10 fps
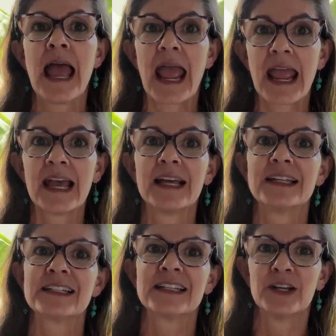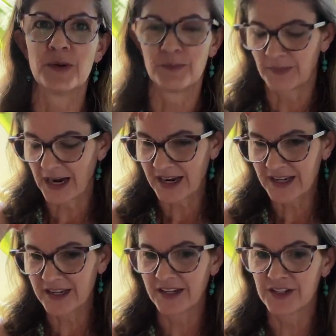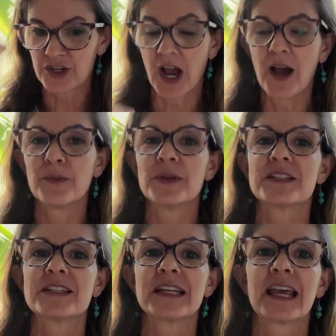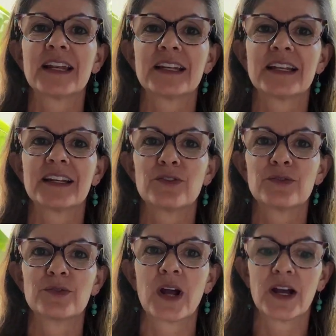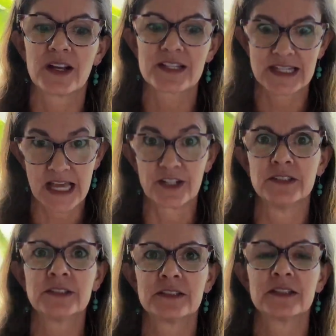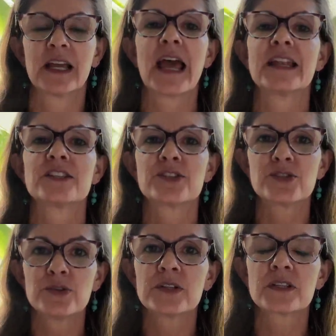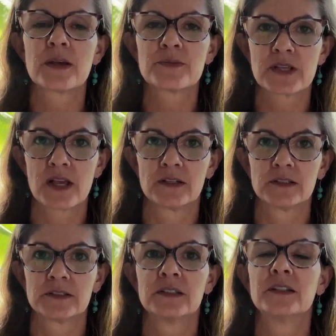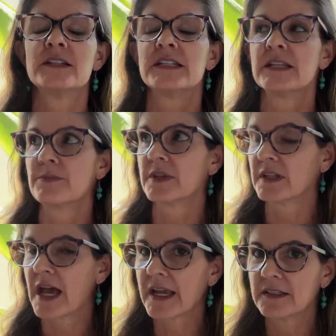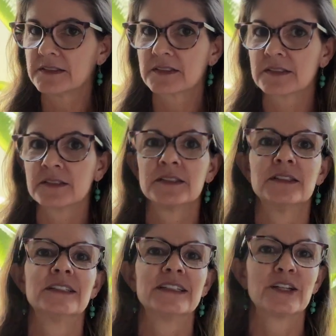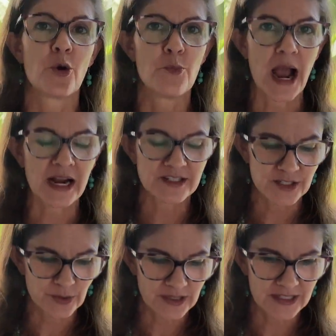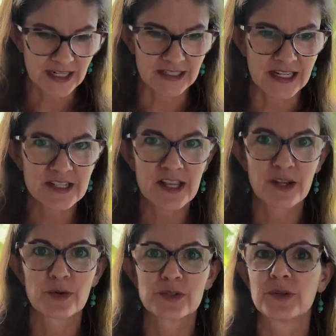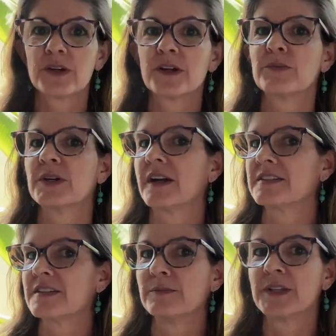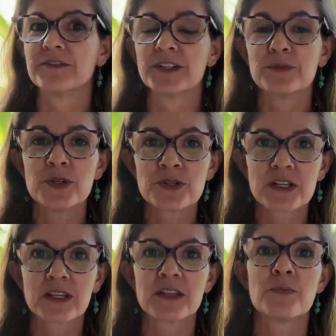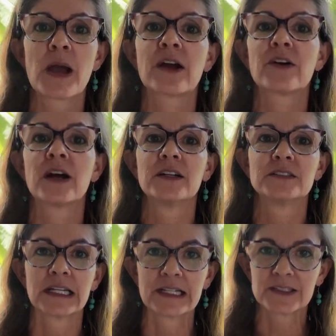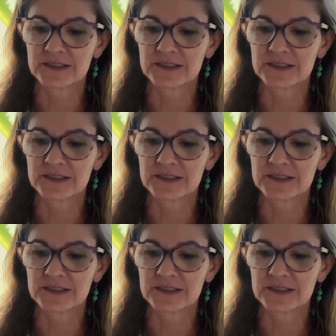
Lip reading: and my job is to get settled. And as soon as I'm settled, dim the lights, go back to doing the techniques that you were doing, put on some lovely music in the background, like